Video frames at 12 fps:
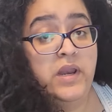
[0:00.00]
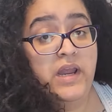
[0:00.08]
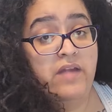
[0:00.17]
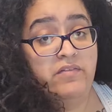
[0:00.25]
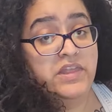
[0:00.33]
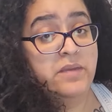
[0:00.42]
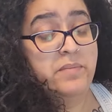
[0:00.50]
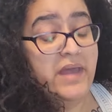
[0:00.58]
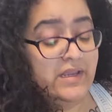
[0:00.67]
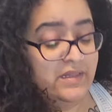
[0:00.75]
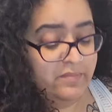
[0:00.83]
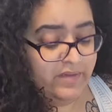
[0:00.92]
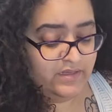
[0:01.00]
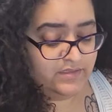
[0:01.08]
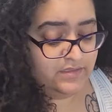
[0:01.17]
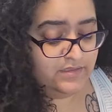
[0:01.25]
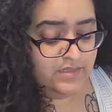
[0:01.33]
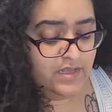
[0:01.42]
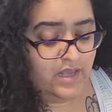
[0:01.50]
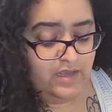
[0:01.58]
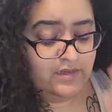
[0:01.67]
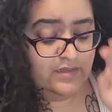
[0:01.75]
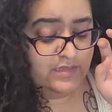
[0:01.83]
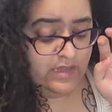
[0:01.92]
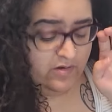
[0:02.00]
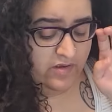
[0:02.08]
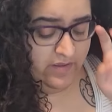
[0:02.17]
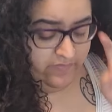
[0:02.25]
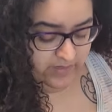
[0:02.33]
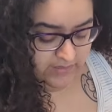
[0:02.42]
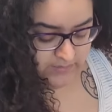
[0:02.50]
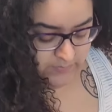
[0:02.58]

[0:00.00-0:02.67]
putting everything back in the boxes because I don't have any